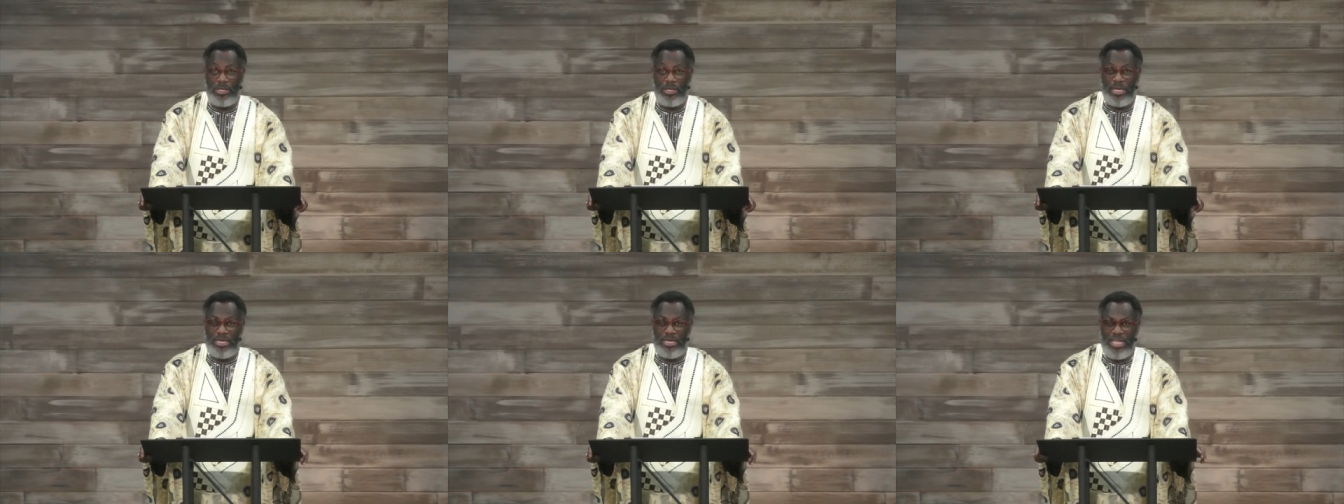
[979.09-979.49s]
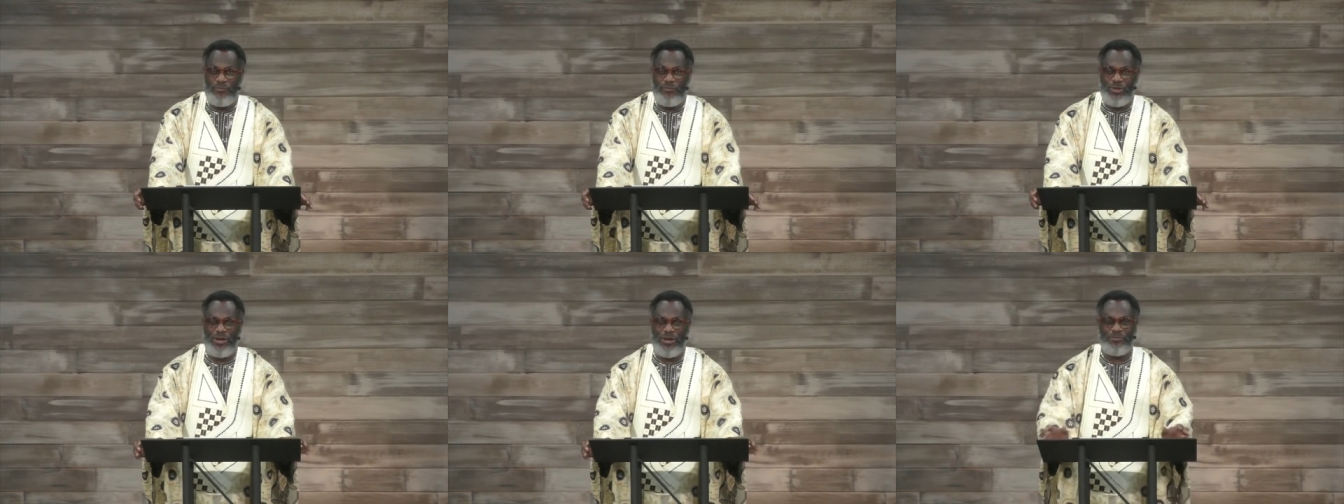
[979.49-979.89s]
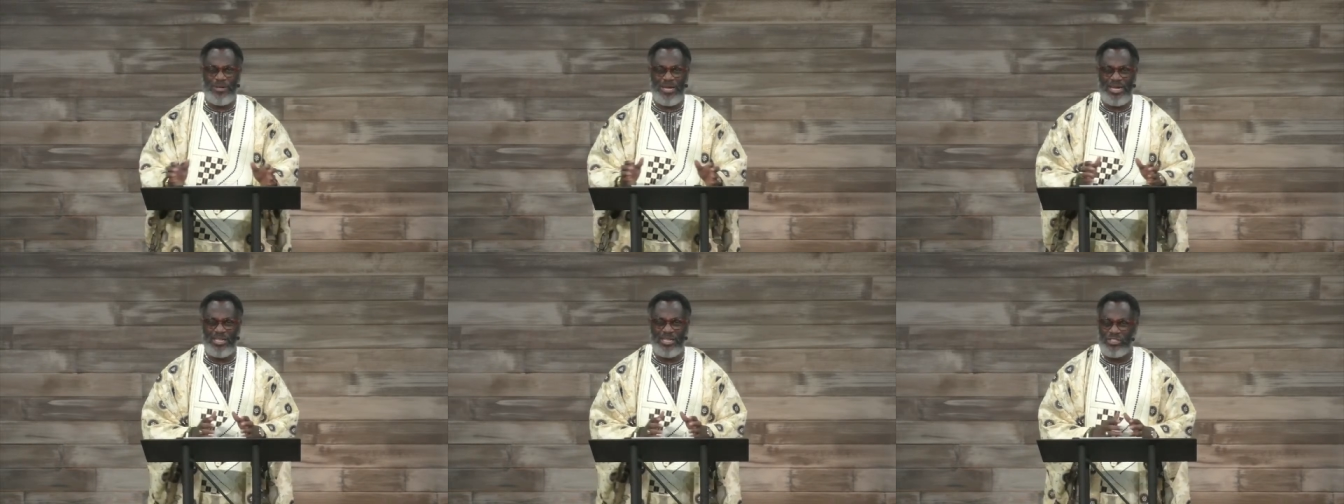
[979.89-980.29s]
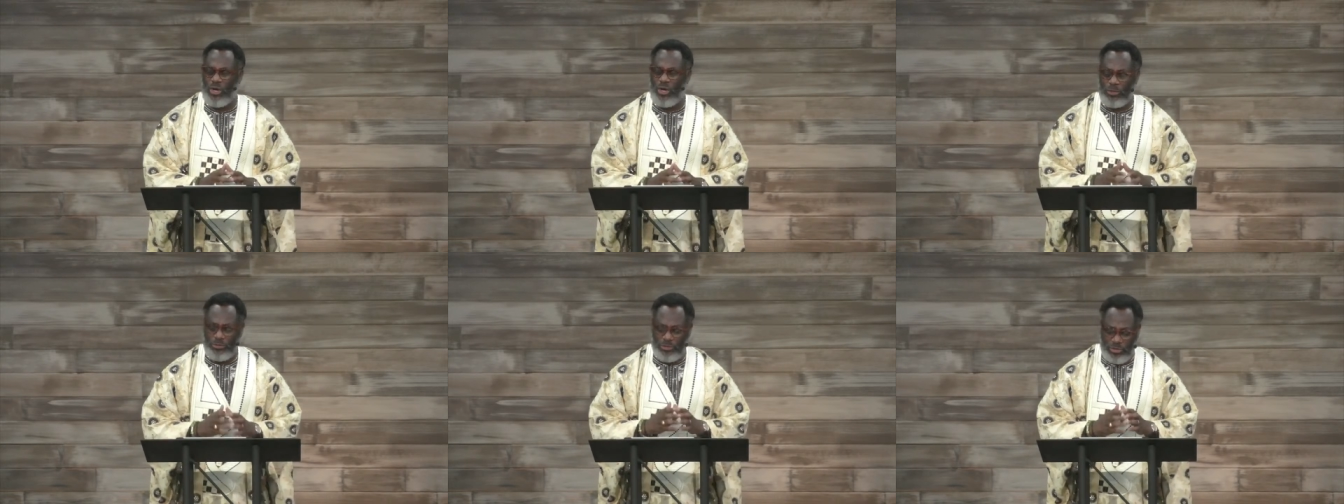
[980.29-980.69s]
And if you have
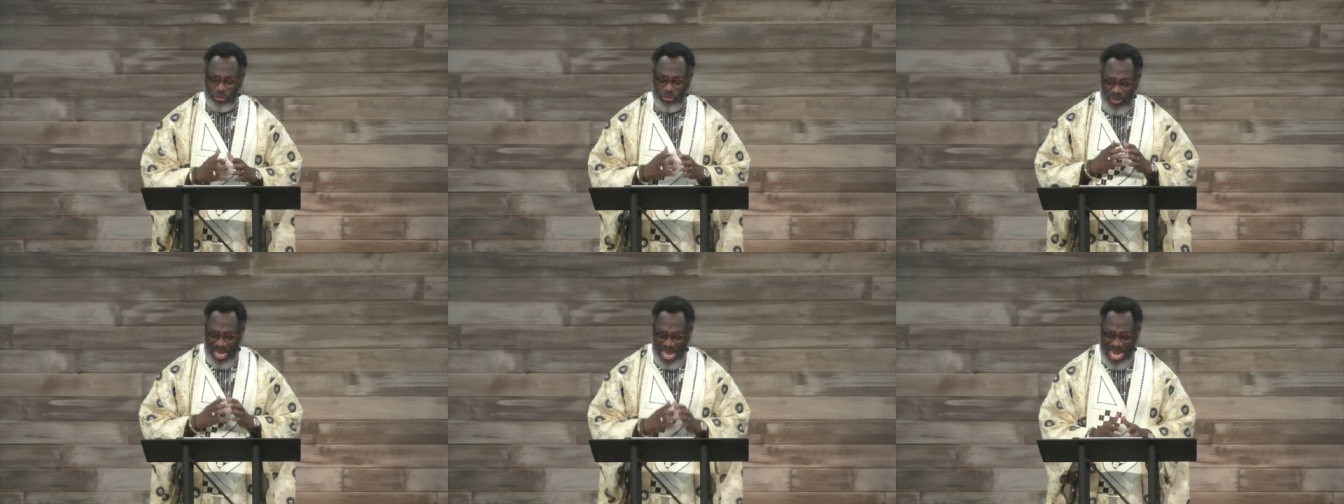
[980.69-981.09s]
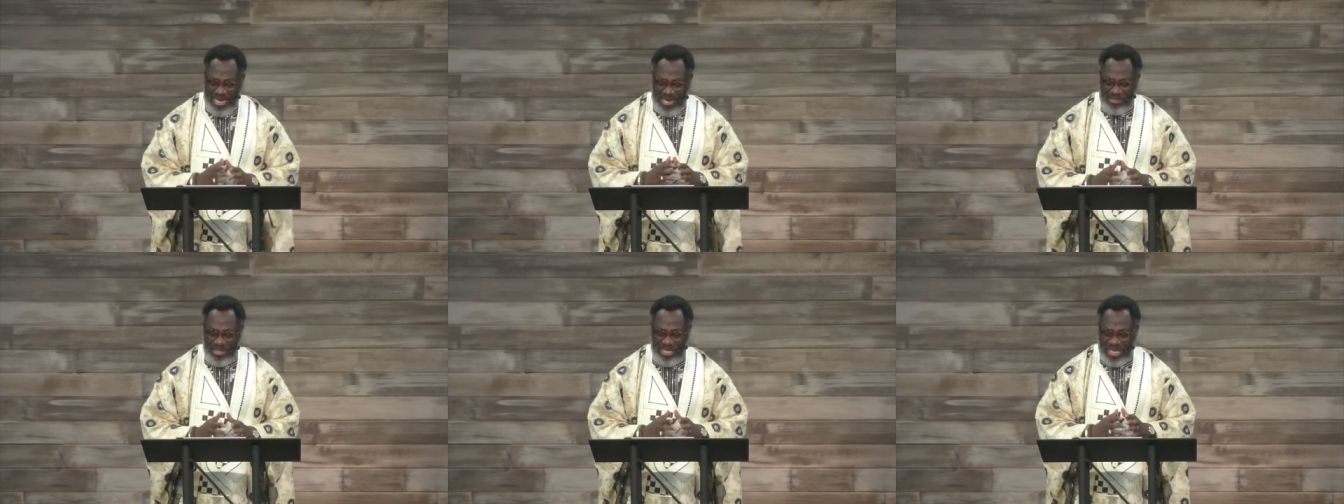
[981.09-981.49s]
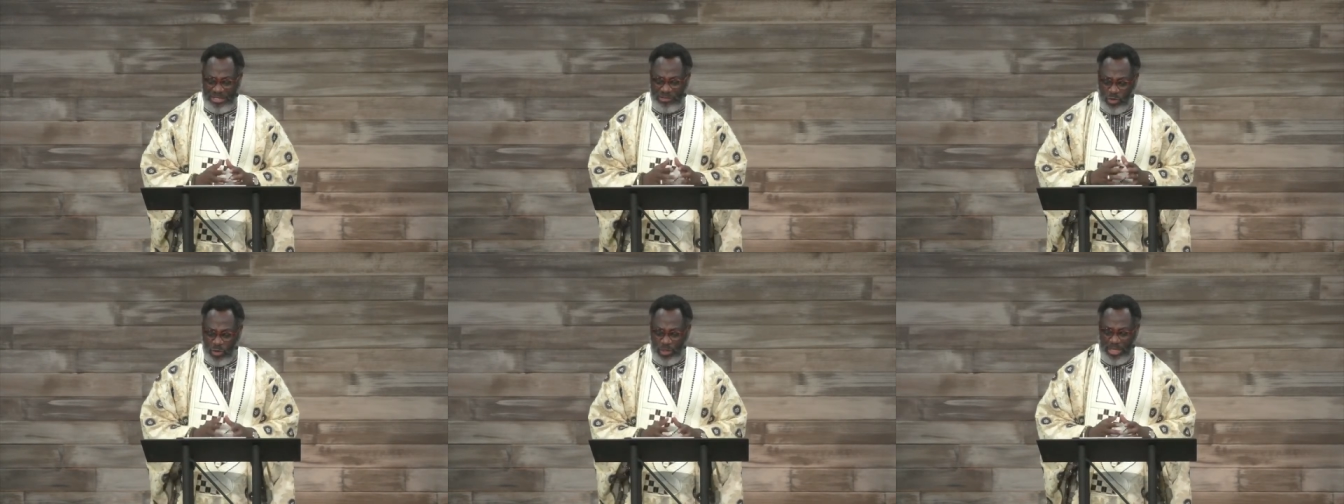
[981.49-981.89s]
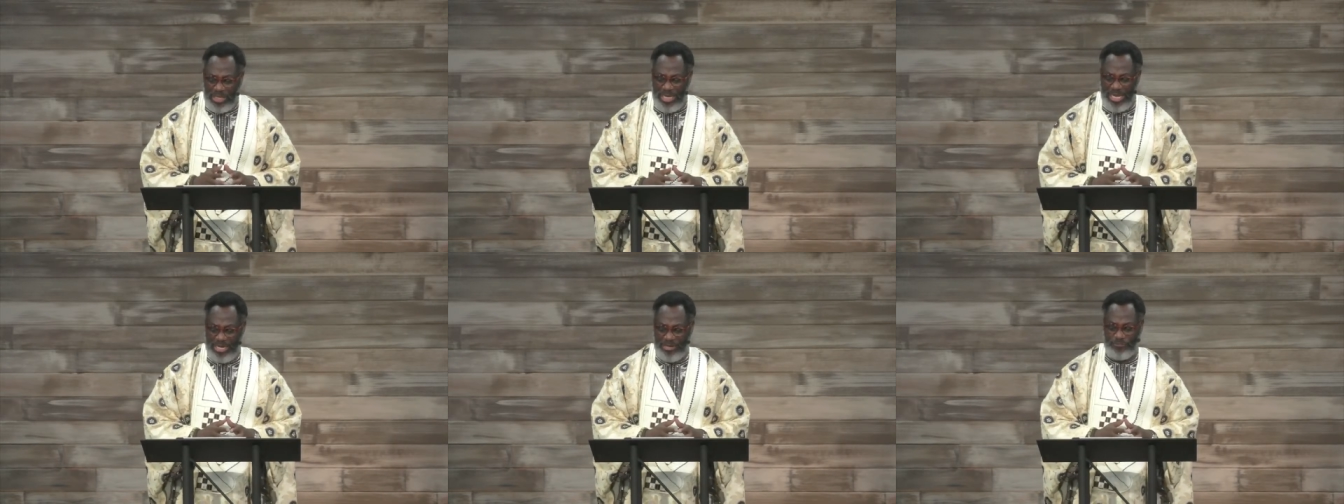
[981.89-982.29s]
gone through anything at all in
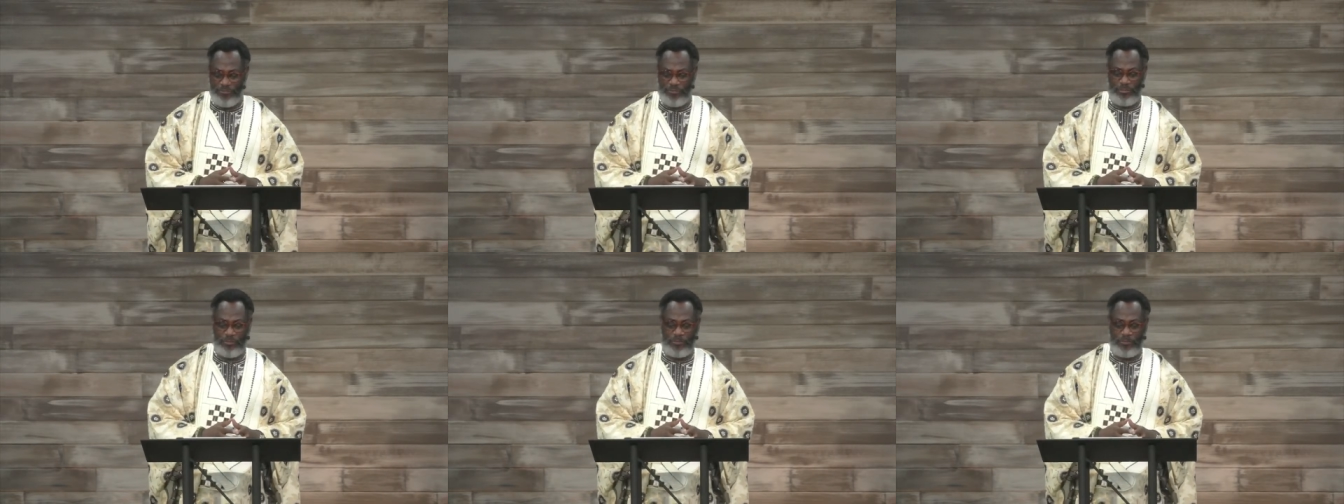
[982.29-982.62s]
life,